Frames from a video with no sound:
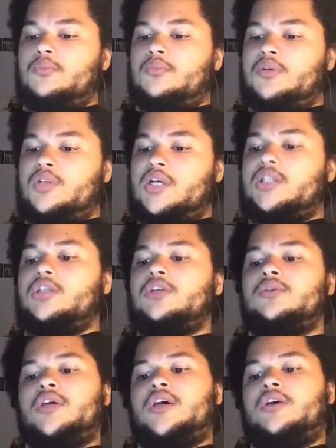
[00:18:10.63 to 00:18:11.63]
But you got the
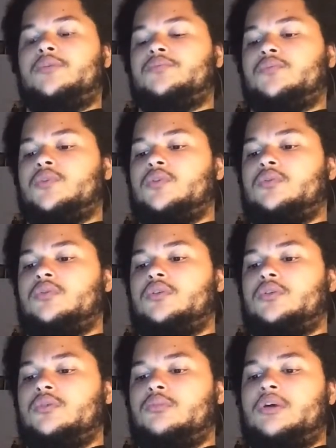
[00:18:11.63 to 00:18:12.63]
New Day,
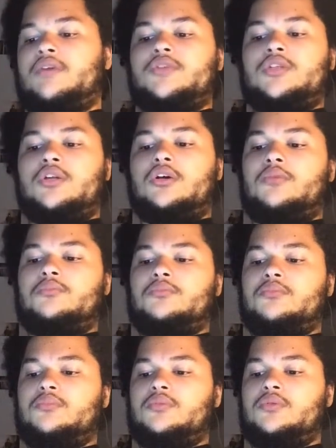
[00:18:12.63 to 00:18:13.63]
Breakfast Club,
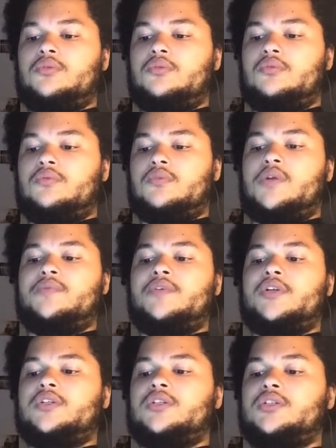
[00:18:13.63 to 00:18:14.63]

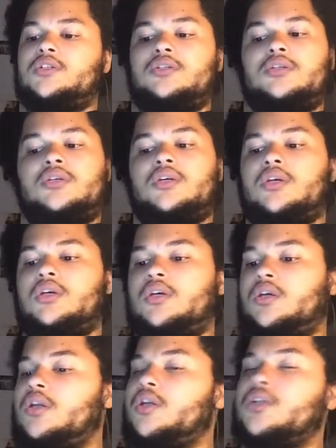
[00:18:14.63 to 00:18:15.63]
Vaudevillains,
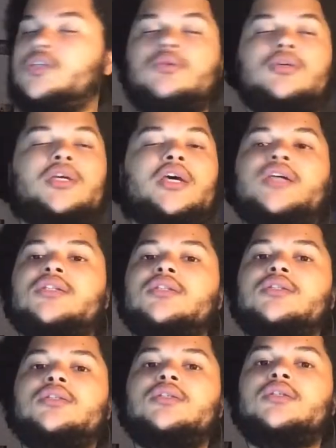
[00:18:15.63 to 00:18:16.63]
and End Zone Cass.
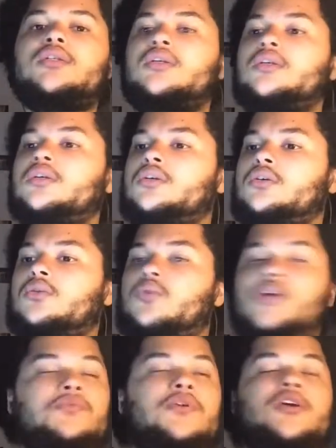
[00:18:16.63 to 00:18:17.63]

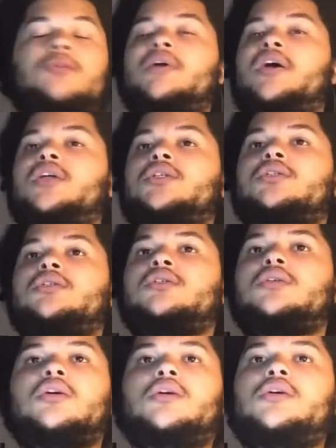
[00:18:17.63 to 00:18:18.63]
Great fucking match.
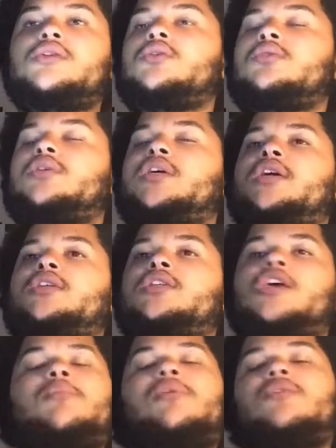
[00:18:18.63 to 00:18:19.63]
End Zone Cass
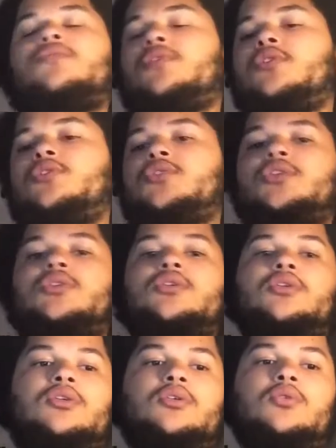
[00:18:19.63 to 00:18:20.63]
came out first,
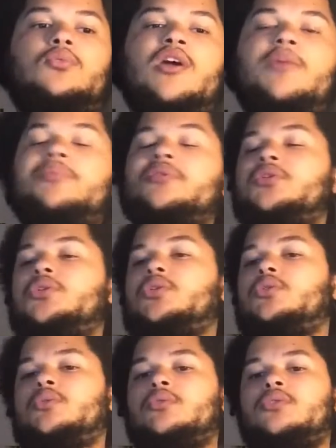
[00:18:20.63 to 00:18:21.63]
rapping as
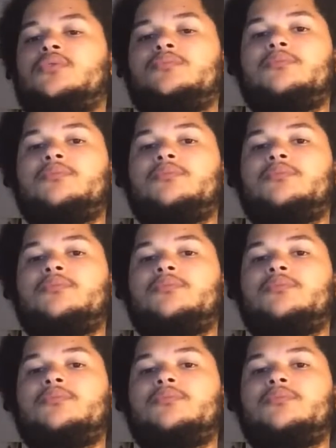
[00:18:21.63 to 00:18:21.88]
usual.